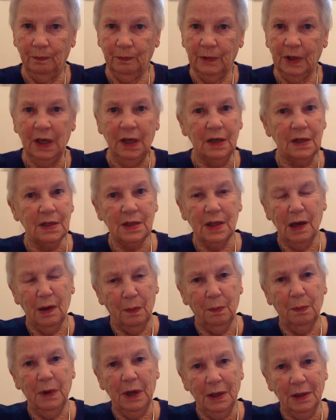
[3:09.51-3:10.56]
It's that
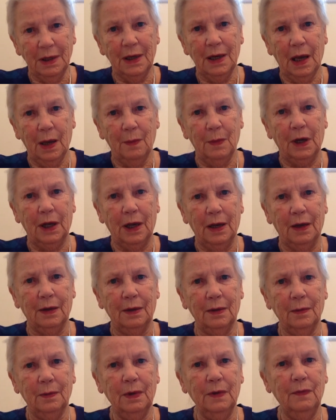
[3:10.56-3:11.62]
Bethlehem again.
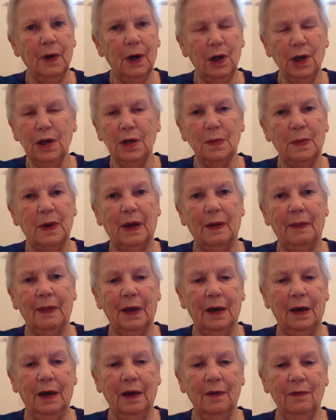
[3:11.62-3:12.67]
We've heard about
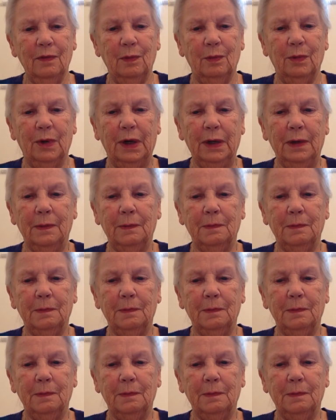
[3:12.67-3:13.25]
that, haven't we?